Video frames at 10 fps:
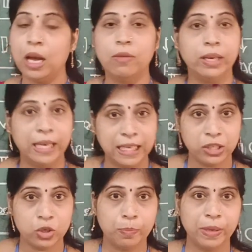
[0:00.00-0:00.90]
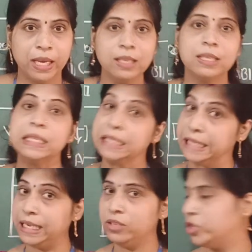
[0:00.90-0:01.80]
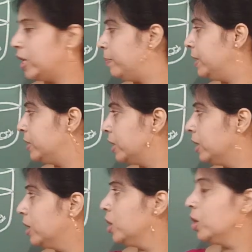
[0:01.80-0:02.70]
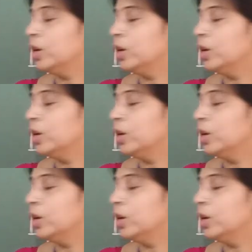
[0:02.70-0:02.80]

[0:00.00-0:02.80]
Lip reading: Our next topic is seed germination.